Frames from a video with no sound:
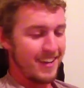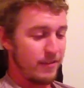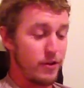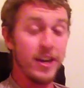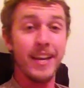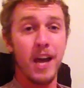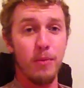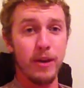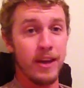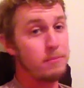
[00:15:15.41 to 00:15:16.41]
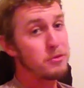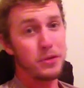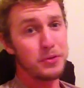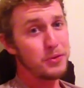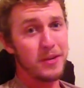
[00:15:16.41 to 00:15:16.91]
If you're going to cowboy camp,
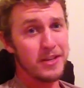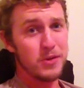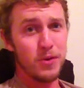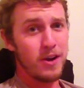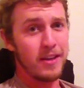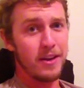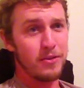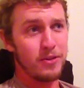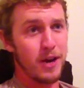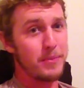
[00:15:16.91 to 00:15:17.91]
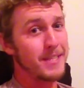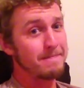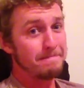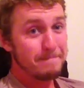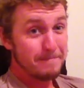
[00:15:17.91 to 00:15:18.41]
don't do it next to a rocky outcropping.
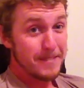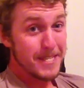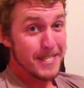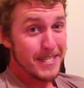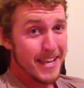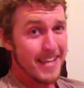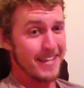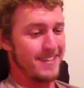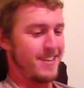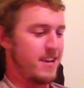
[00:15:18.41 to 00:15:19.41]
Just saying.